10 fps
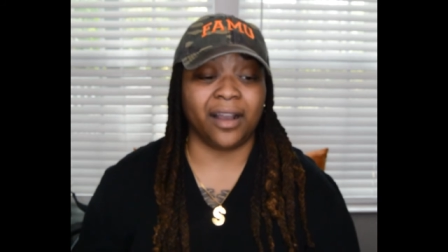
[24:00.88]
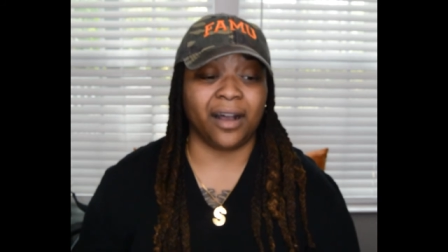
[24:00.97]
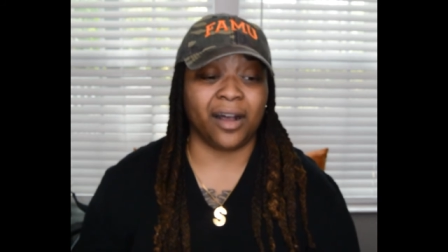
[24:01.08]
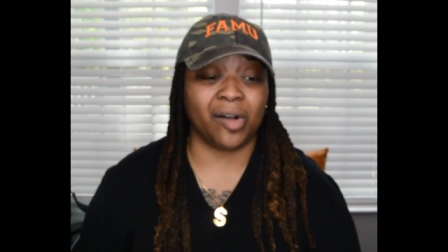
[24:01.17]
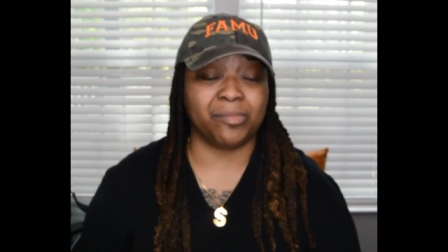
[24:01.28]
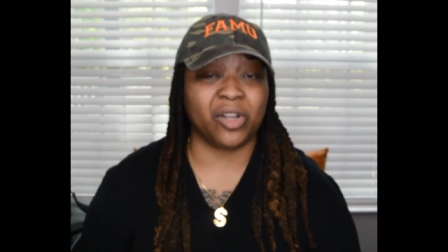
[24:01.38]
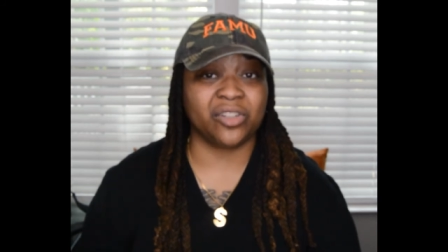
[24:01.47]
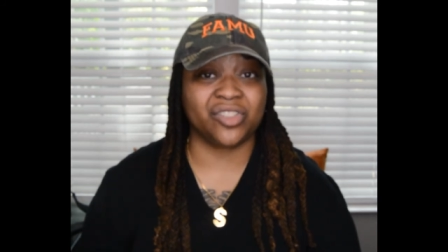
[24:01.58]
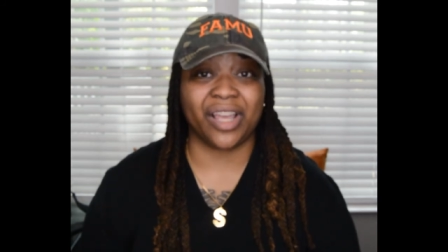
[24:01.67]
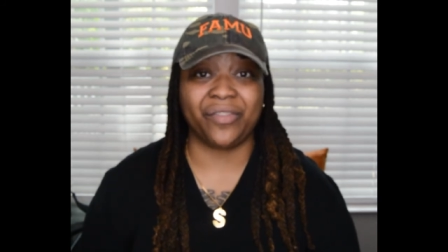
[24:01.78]

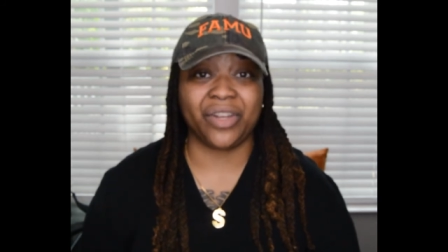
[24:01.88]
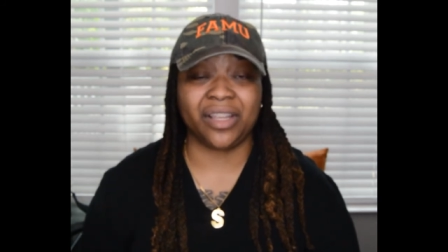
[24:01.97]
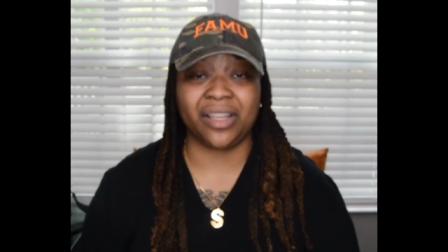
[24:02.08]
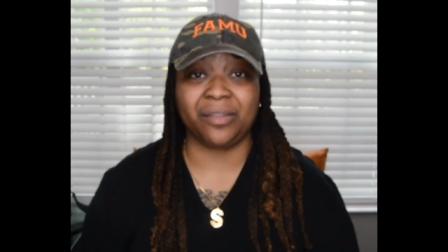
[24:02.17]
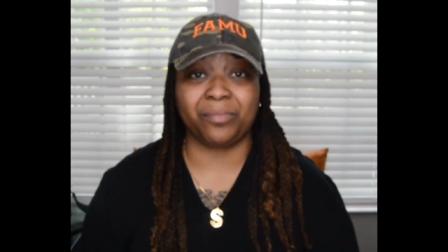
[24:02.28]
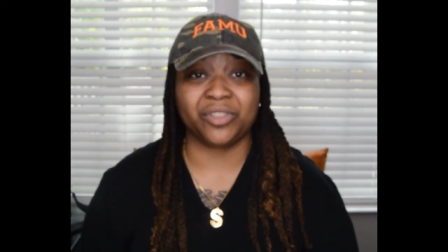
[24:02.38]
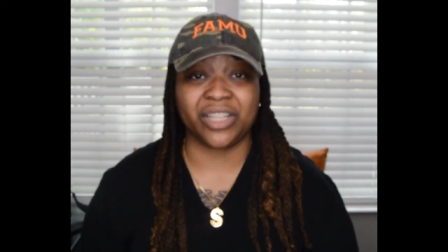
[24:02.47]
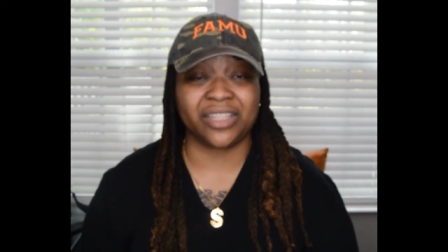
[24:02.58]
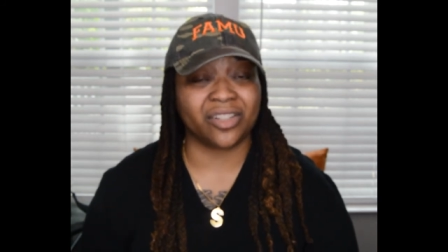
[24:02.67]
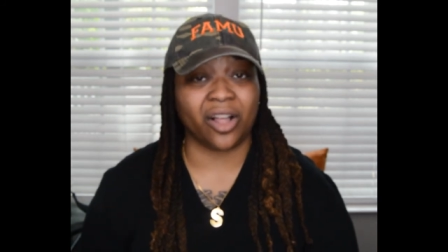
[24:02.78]
longevity,
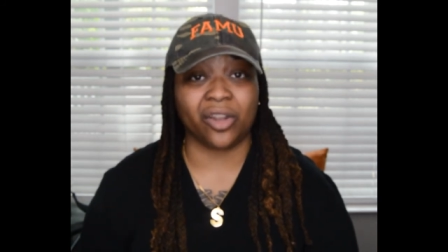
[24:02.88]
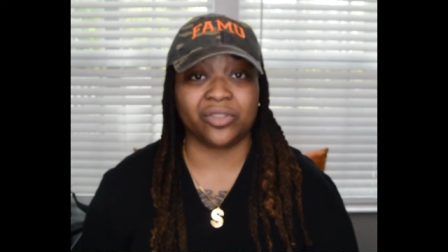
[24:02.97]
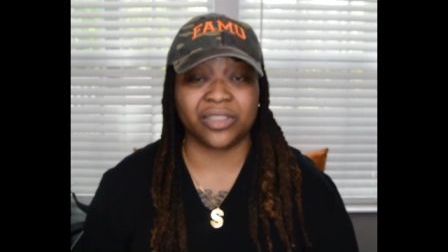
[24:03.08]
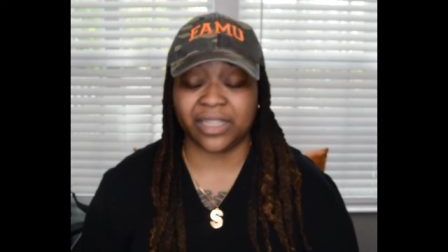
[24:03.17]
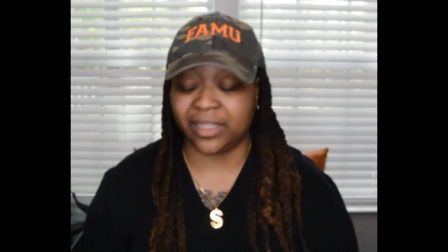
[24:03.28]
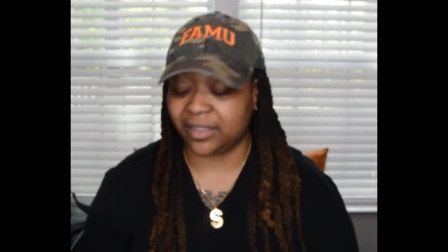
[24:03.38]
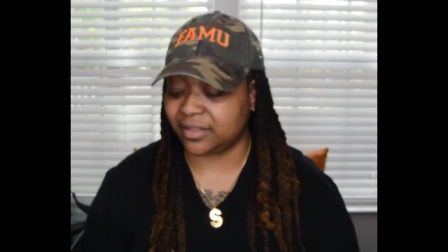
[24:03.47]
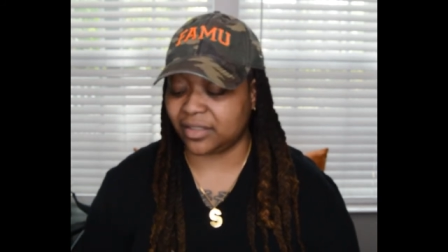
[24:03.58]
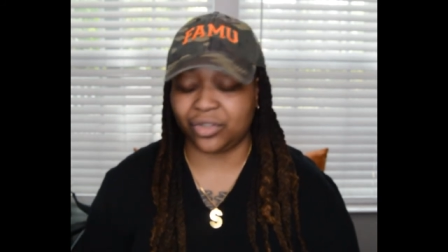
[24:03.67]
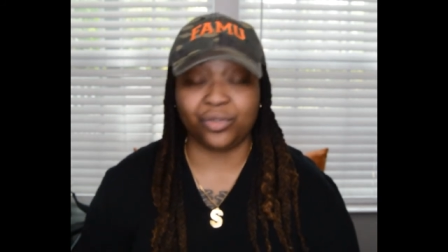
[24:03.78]
projection, all those
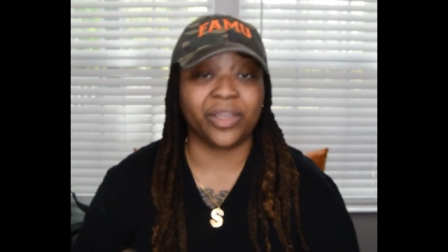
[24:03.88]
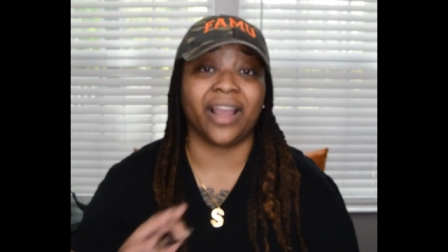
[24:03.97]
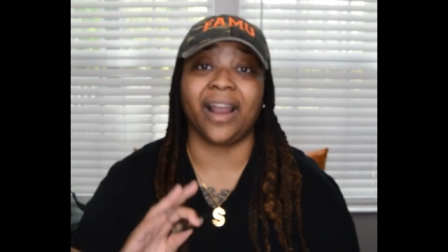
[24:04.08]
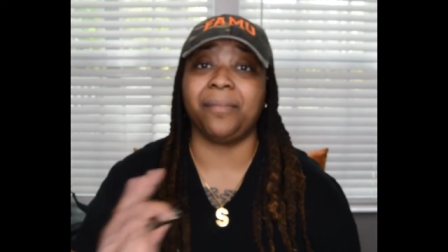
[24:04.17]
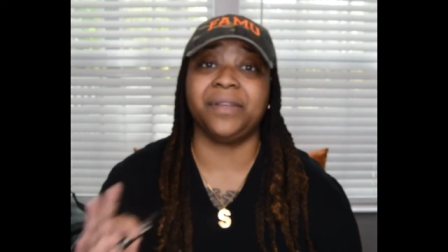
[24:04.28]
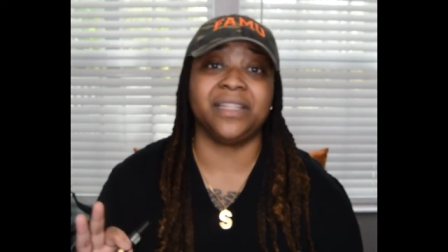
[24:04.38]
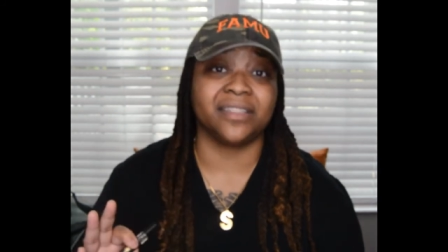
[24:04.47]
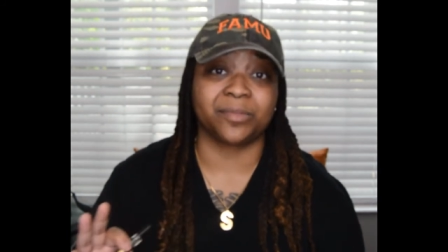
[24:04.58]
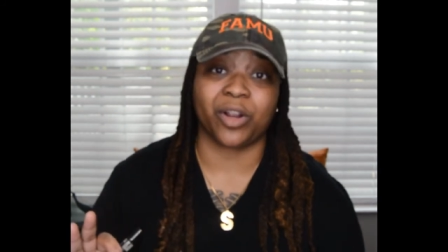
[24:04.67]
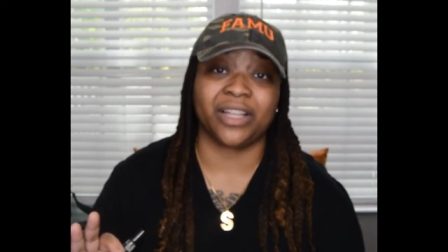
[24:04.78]
things, you cannot beat
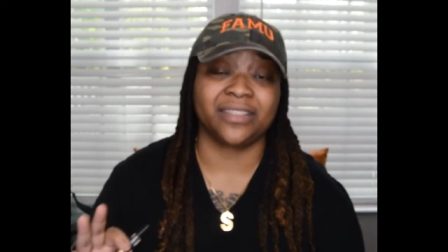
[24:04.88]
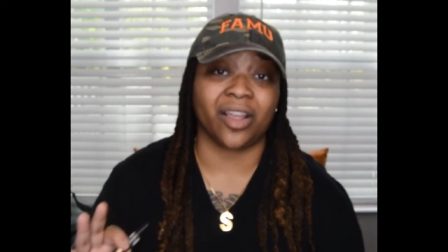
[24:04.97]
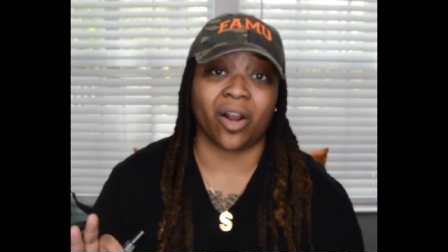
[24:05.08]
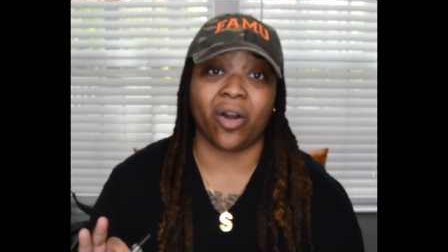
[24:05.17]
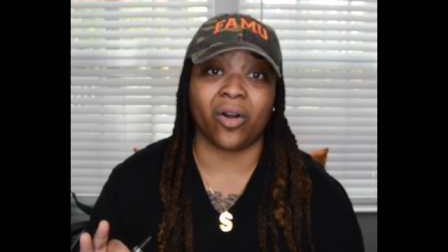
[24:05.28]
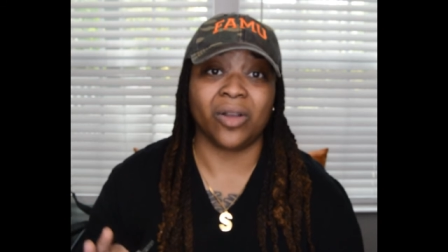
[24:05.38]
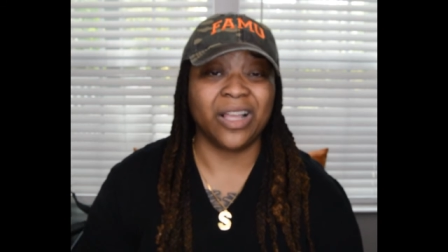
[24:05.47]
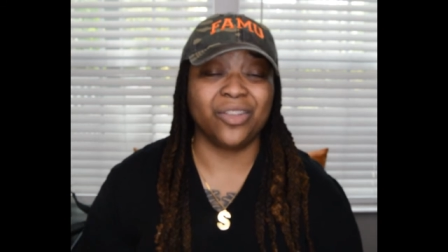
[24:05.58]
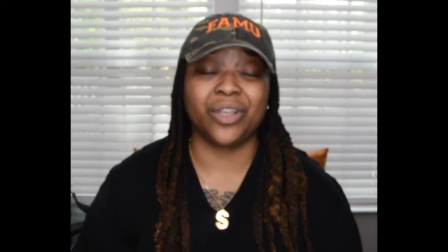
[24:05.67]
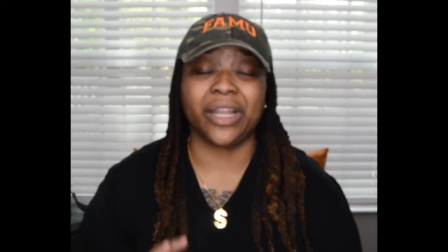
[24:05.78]
this price at all.
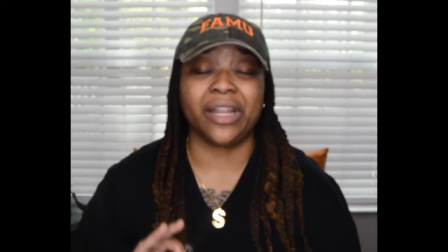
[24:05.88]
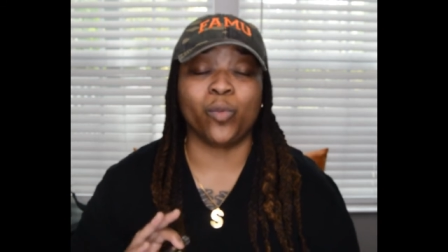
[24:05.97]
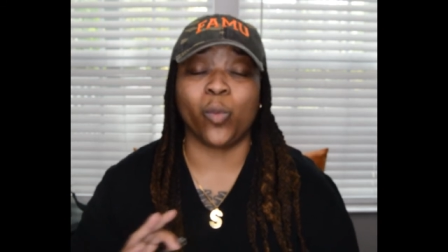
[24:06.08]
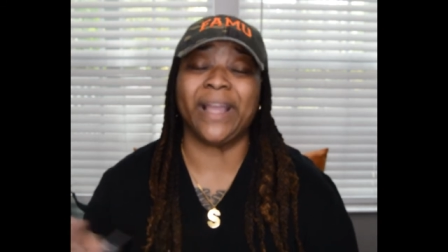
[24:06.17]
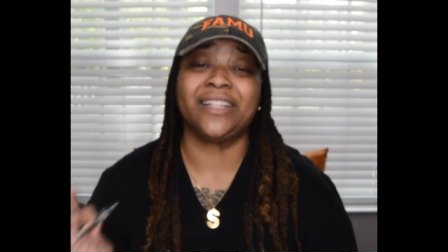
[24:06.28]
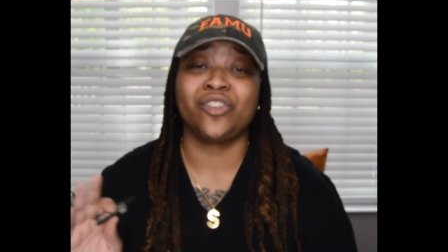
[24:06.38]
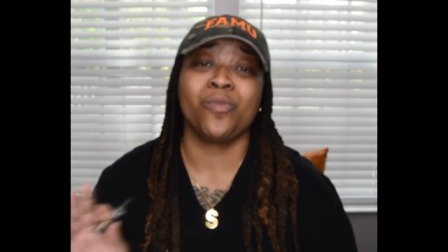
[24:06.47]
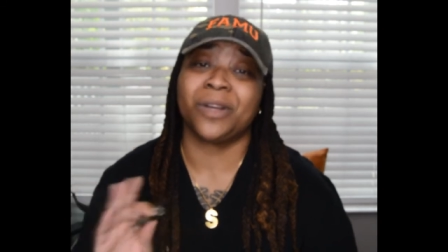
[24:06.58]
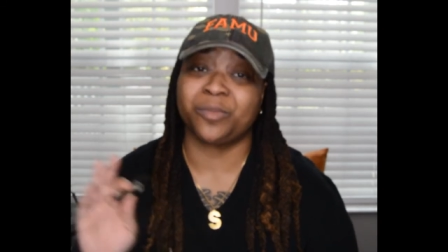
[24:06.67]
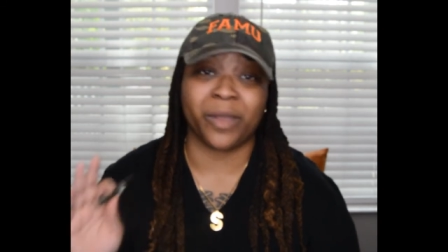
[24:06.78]
You're getting way too
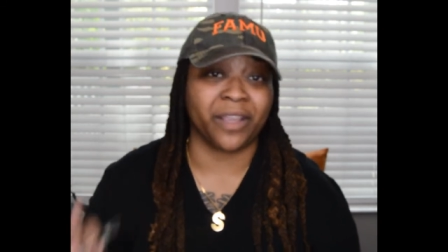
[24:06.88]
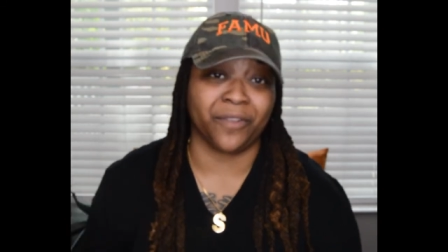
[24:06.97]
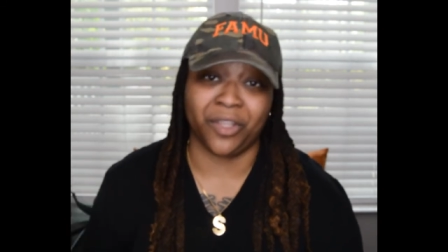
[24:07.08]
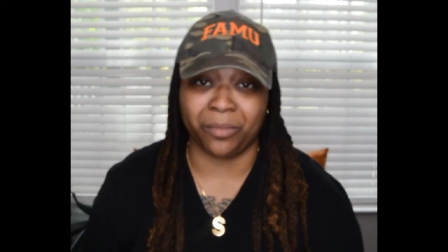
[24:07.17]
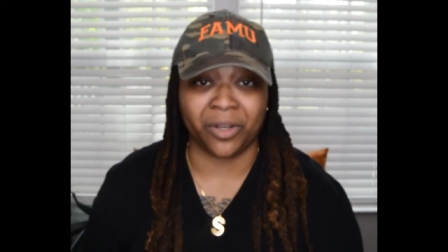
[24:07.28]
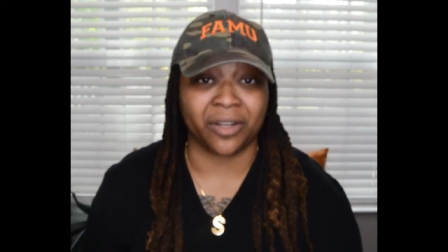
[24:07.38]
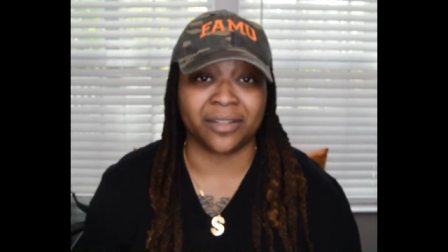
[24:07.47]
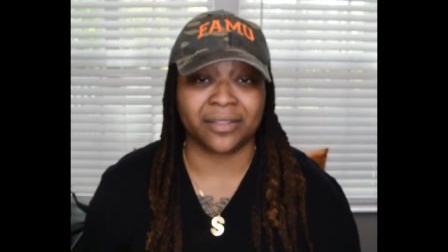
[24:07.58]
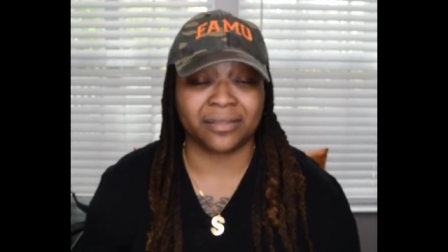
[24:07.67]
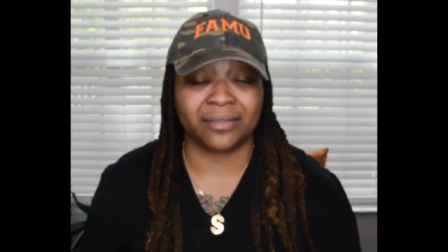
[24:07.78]
much bang for your buck.
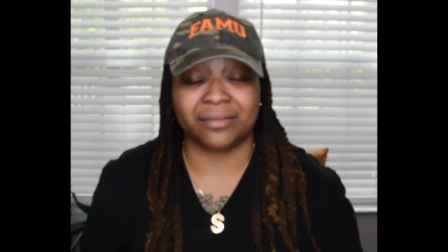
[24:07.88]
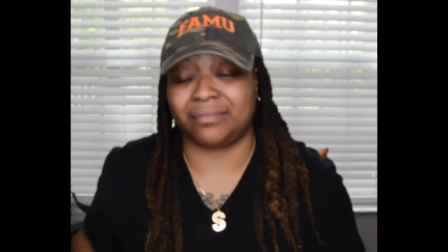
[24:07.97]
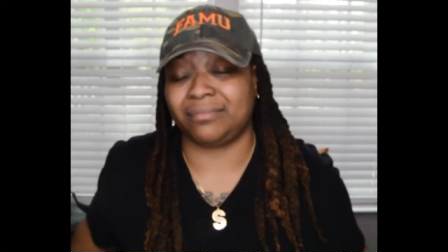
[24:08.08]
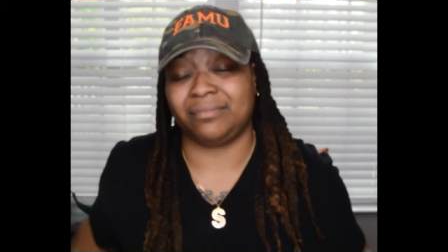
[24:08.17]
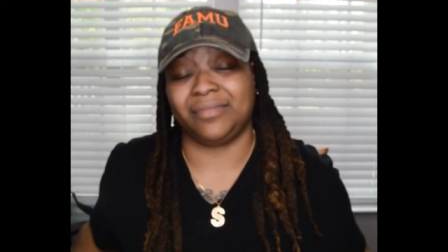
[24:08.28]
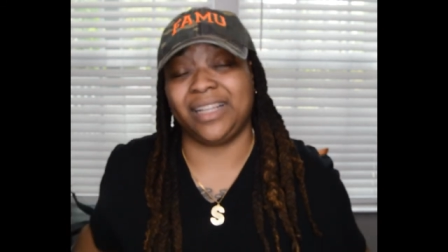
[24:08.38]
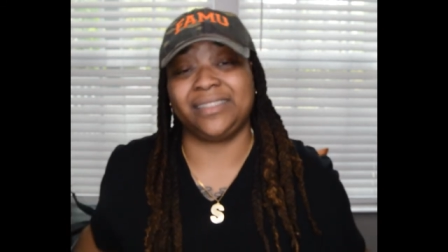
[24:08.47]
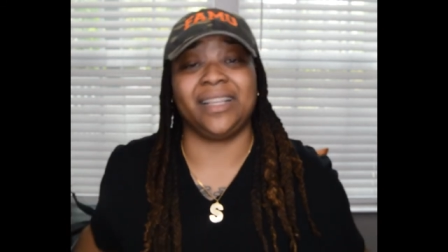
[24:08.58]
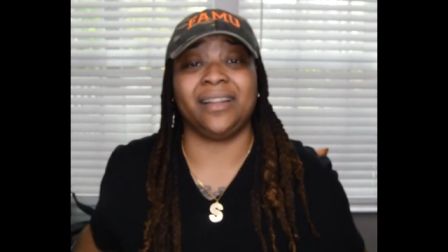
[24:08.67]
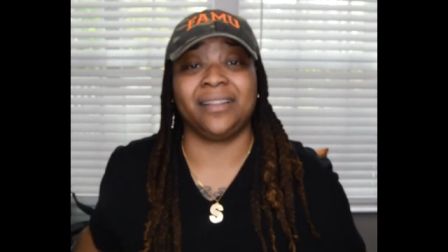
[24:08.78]
I
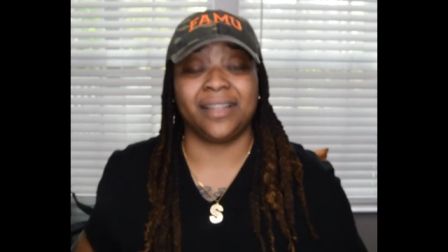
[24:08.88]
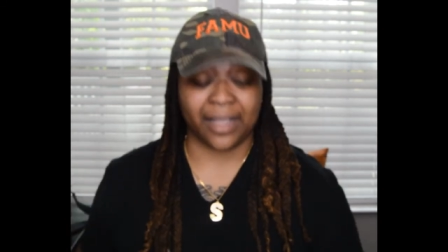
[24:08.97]
said it.